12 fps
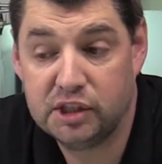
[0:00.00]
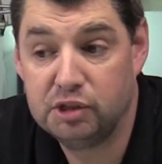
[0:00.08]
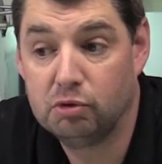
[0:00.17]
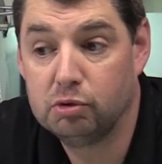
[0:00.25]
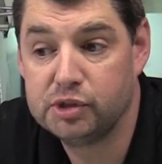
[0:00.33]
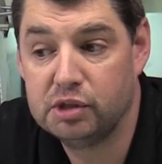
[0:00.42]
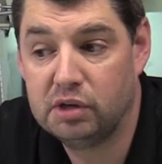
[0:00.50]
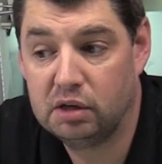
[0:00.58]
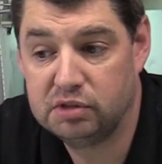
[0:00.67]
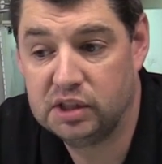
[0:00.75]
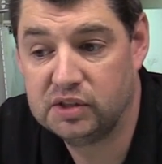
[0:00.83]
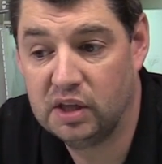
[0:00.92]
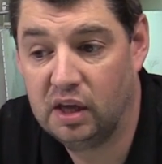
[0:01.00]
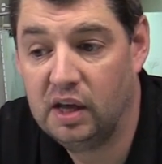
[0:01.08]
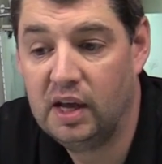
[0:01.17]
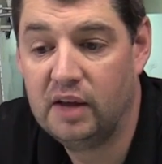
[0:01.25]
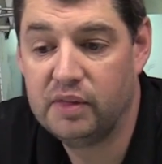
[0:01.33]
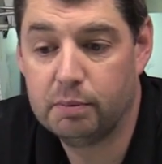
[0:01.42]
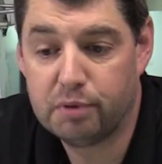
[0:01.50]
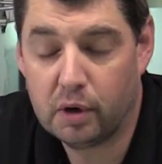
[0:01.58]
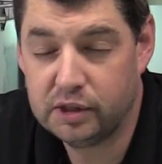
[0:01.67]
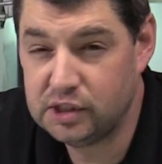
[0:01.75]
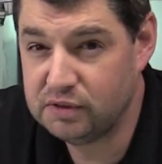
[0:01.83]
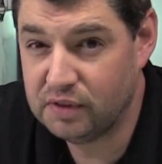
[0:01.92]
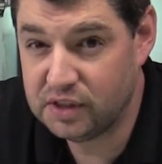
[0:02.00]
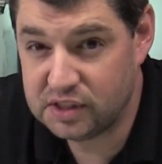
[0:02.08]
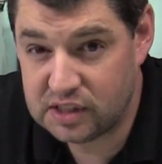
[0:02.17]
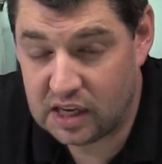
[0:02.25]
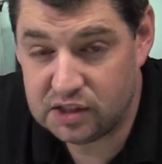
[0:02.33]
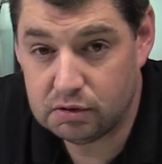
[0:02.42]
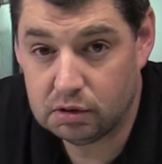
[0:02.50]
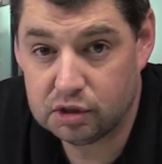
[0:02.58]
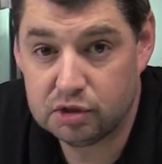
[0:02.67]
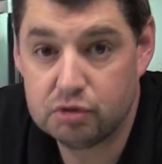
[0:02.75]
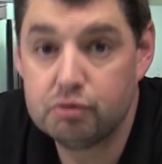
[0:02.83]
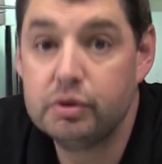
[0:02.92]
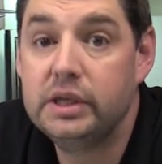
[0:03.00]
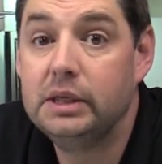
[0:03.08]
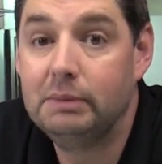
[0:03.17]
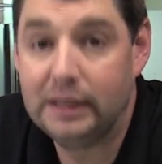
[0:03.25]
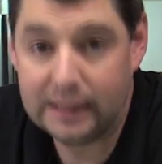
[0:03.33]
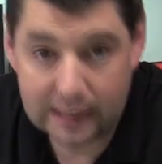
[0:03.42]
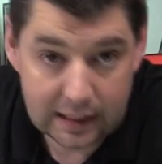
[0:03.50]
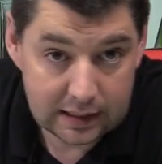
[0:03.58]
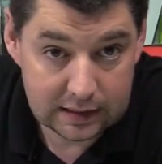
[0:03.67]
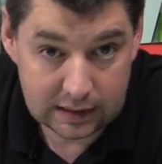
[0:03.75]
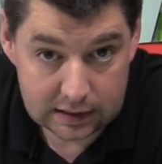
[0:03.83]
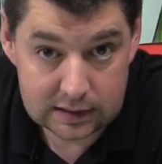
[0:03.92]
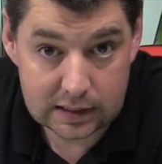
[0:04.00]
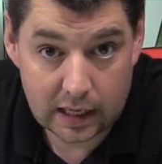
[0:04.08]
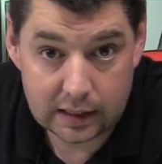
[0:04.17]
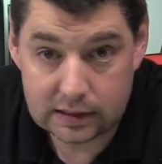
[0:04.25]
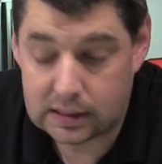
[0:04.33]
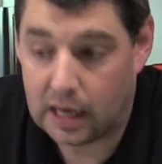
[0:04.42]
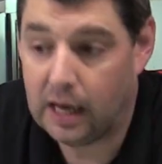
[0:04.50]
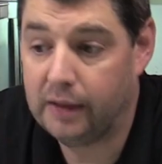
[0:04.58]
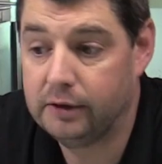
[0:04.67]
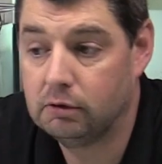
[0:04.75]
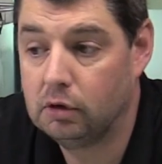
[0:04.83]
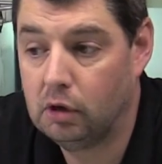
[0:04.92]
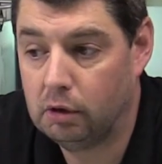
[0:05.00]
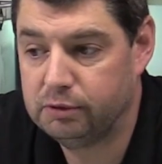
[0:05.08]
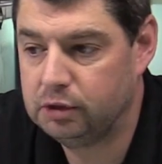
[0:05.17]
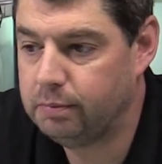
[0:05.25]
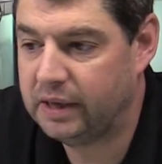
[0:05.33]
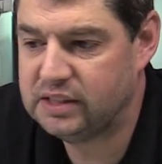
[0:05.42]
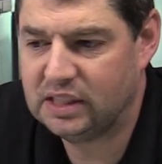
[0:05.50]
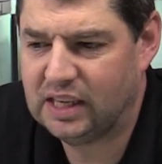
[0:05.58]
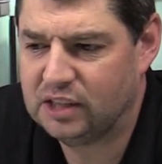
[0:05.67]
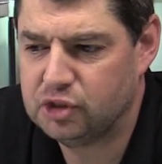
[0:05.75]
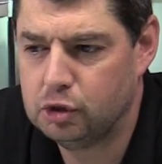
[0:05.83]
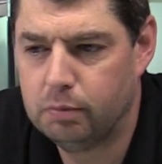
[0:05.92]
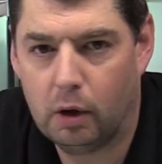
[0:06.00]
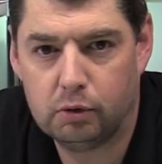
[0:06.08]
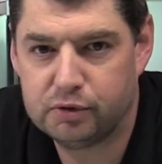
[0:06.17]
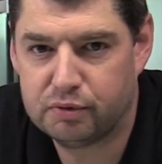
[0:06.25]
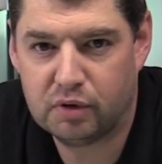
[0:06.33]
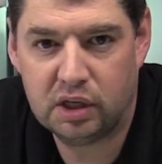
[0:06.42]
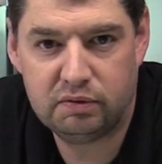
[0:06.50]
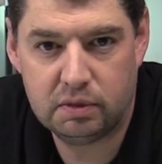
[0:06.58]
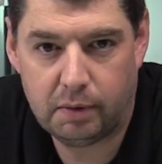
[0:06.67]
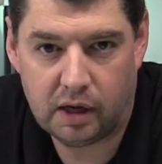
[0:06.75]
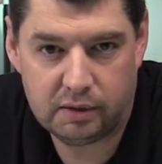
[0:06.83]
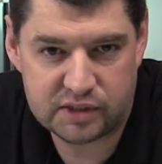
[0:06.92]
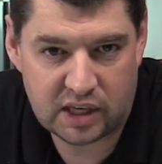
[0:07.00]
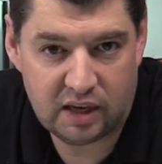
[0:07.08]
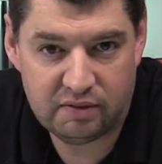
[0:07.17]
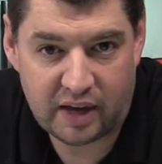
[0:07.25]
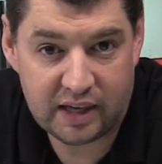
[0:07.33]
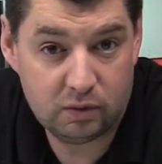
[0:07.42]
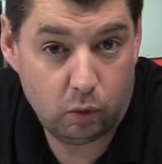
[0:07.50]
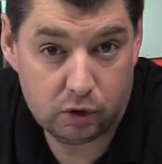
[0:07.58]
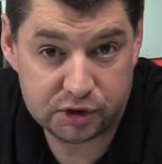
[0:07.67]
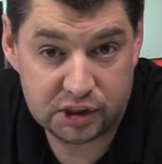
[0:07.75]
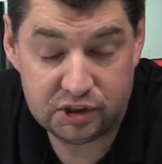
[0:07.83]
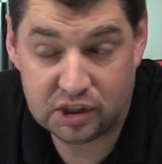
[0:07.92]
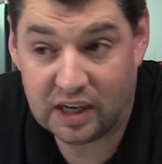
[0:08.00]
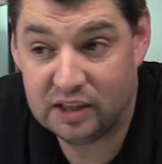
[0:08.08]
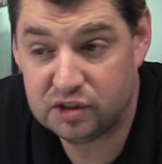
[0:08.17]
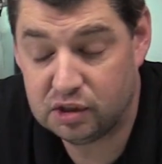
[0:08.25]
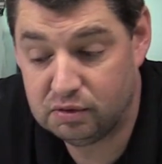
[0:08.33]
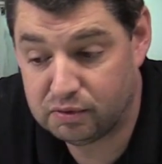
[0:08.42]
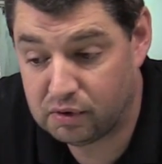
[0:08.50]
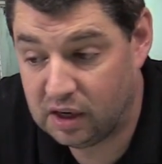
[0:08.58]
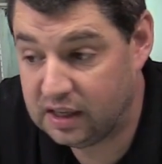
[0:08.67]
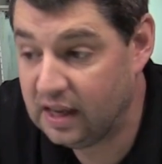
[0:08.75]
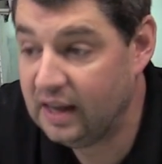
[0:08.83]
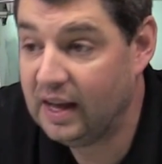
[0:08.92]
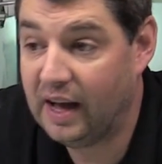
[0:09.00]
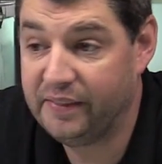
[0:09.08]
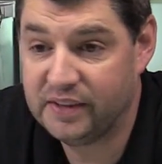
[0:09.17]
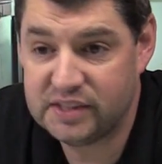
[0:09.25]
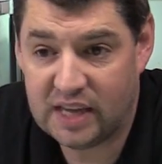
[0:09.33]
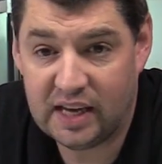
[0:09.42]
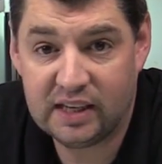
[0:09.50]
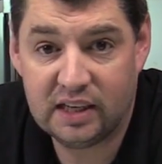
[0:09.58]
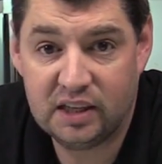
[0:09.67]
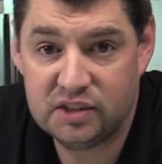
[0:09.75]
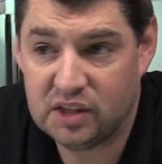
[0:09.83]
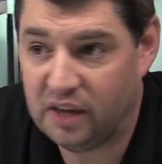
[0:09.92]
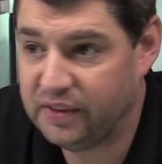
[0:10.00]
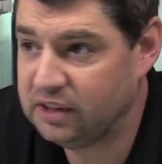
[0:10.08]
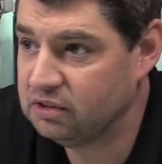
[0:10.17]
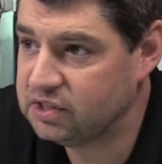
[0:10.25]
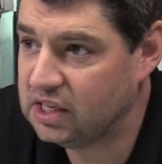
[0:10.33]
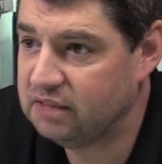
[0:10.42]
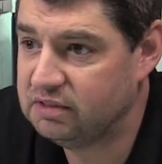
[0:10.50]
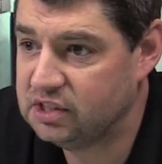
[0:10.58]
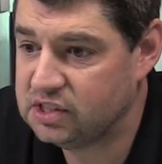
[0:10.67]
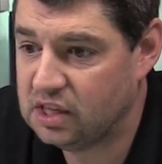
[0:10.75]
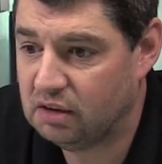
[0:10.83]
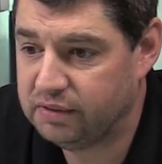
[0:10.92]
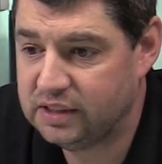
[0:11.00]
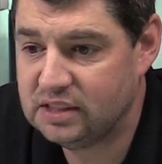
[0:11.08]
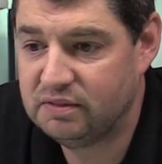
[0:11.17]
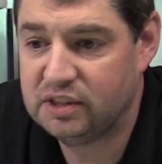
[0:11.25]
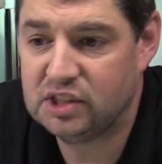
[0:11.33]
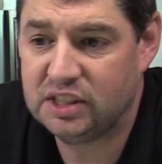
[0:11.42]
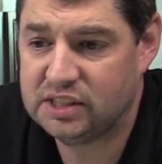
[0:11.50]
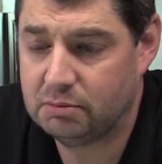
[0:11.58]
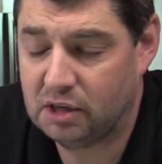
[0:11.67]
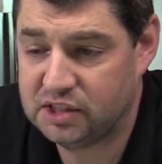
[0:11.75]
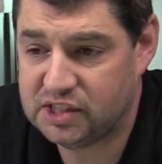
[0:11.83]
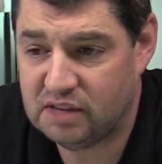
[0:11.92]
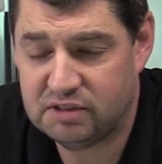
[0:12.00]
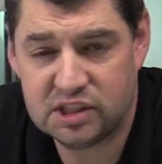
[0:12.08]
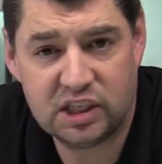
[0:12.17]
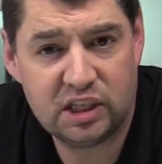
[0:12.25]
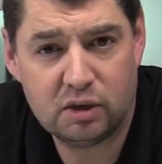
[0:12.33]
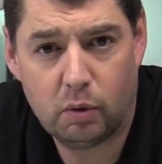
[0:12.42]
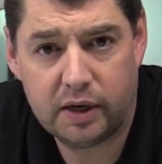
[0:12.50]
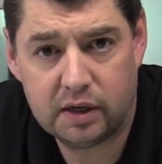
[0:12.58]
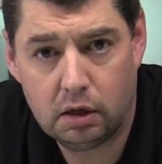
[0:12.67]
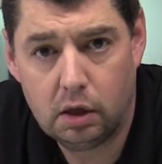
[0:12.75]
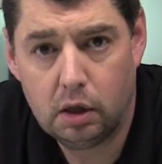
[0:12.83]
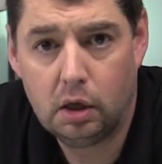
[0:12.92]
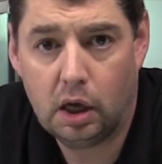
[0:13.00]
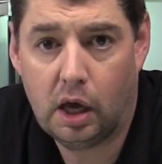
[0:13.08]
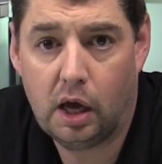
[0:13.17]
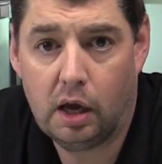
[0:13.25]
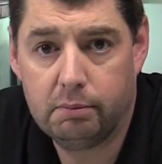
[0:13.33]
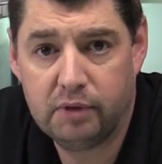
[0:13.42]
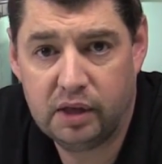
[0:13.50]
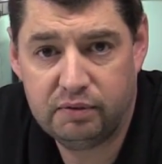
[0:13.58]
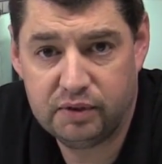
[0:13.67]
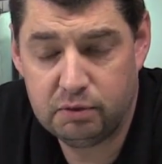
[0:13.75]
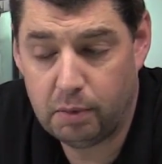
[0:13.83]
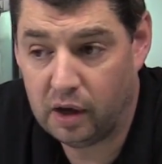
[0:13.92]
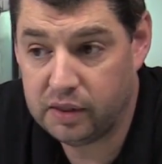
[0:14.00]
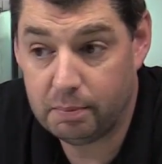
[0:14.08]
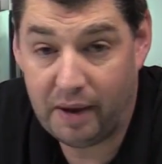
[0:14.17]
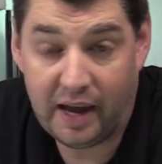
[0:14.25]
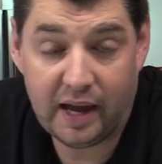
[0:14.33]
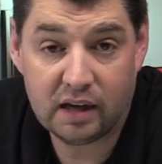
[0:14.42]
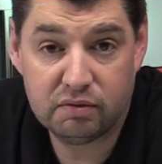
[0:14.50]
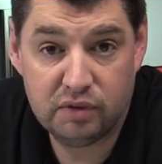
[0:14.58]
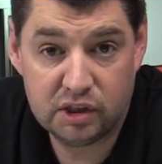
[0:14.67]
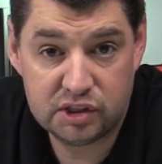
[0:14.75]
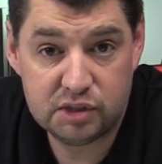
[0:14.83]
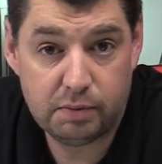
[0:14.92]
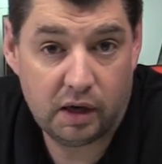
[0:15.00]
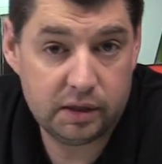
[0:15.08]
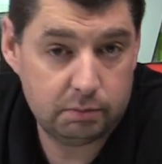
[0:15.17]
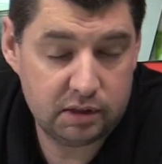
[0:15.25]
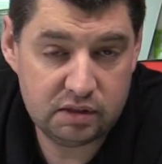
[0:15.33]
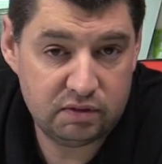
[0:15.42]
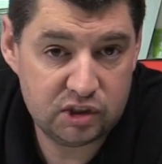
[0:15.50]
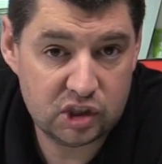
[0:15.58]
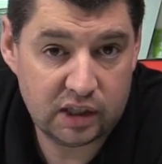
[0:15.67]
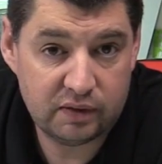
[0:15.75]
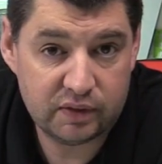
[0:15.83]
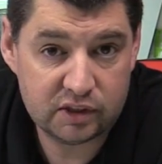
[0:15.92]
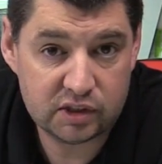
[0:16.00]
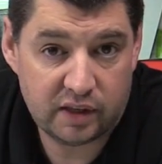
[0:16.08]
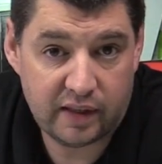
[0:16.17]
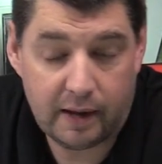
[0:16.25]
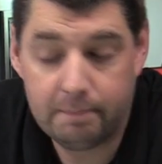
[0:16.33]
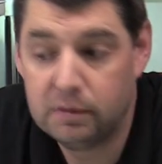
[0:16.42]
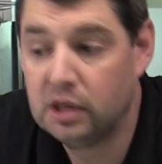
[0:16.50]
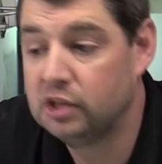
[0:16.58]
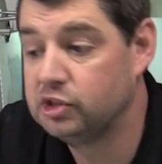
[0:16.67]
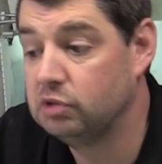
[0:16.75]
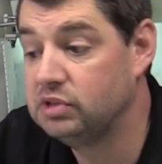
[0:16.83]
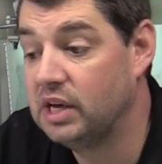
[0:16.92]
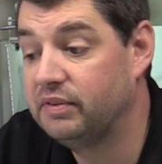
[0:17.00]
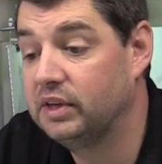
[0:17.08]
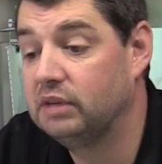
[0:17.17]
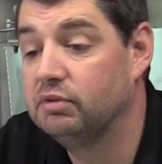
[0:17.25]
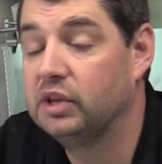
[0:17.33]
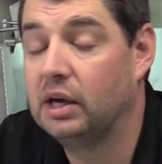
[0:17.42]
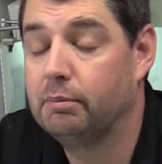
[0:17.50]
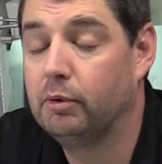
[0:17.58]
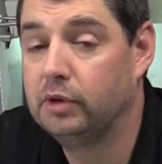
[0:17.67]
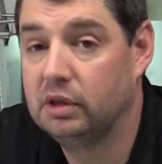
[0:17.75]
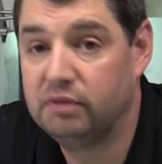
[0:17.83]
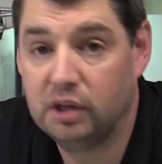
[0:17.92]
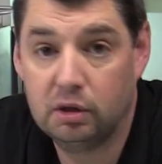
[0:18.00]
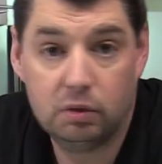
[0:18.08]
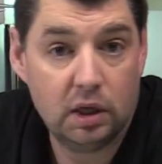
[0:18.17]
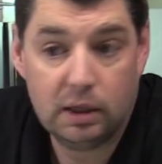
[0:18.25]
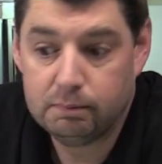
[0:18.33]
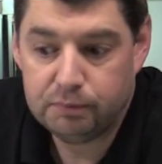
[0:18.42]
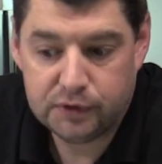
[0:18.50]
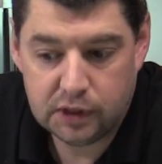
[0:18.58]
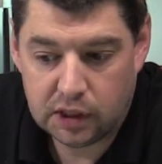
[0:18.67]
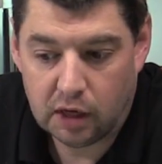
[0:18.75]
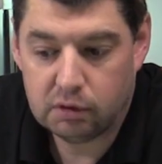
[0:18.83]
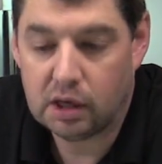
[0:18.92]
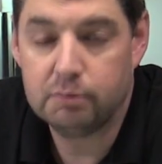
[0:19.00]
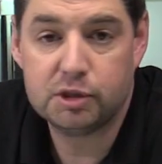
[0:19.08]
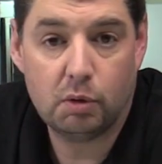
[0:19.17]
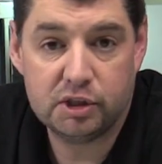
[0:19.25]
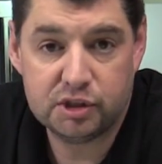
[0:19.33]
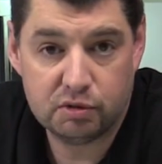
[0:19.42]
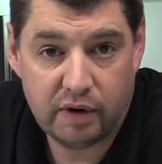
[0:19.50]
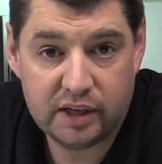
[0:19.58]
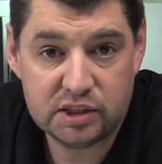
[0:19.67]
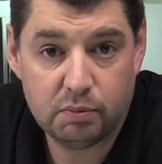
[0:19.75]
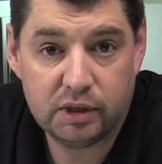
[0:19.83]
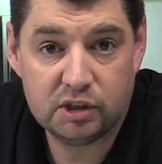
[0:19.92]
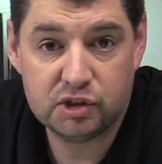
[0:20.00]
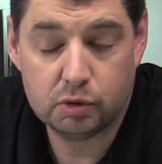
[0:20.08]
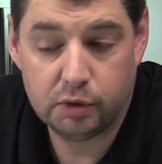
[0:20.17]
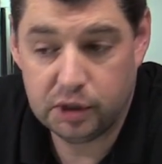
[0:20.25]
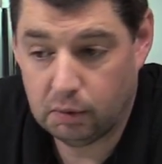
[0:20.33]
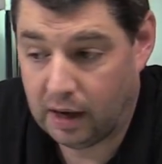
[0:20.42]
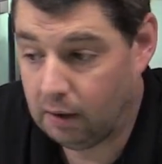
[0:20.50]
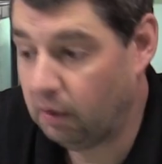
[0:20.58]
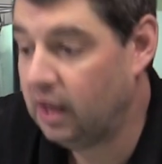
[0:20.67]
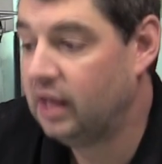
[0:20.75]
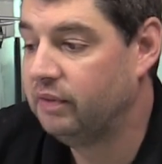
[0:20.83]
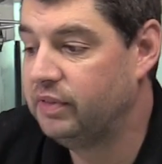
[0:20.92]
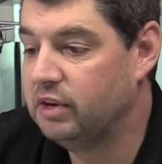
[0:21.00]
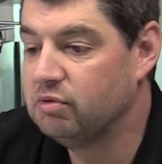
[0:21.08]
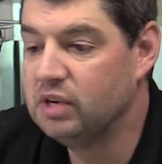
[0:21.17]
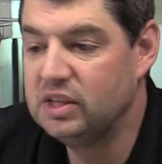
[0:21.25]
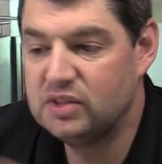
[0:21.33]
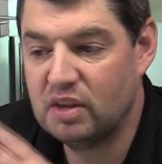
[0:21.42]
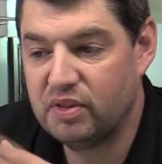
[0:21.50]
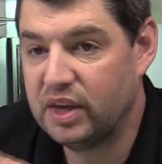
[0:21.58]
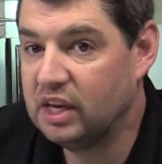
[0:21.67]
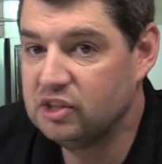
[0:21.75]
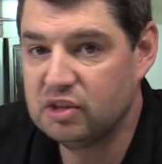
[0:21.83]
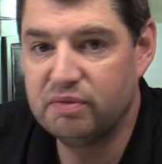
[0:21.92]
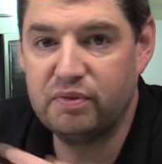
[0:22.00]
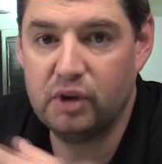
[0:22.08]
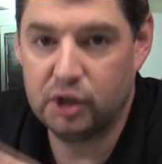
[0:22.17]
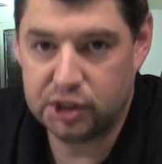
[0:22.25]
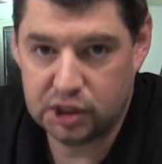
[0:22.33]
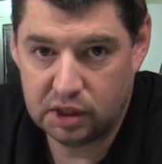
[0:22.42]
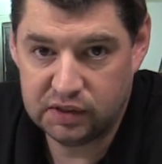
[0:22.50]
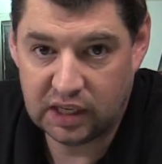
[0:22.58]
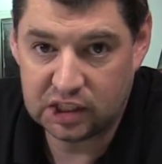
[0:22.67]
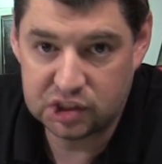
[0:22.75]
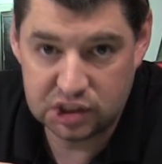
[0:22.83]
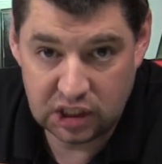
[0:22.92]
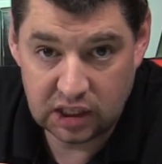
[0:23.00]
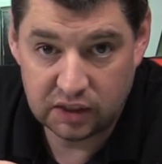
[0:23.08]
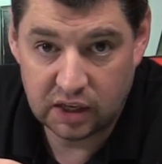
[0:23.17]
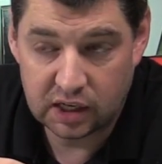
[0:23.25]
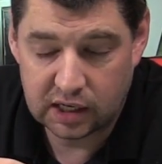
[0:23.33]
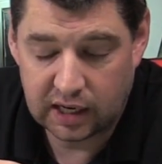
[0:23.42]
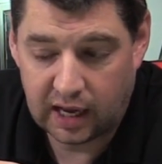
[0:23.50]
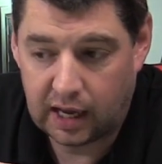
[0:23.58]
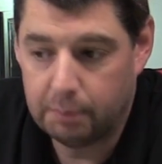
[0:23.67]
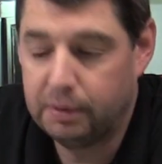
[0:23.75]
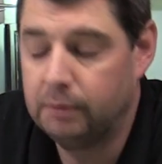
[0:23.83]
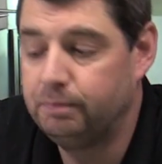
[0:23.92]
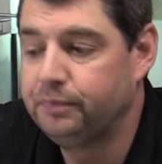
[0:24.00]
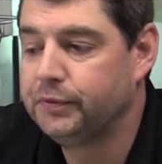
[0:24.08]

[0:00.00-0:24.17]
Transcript: And you'll also notice that the prices for the sets are extremely keen these days. Uh, there are a lot. You basically get two bottles free if you buy a set of eight washes. You're getting two free, and the sanders. I think you're saving yourself individually something like 17 quid um, if you buy the pack versus buying them individually and things like that. So definitely, from that point of view, you know, come to us direct and we can sort you out. There is things afoot next year that are going to happen.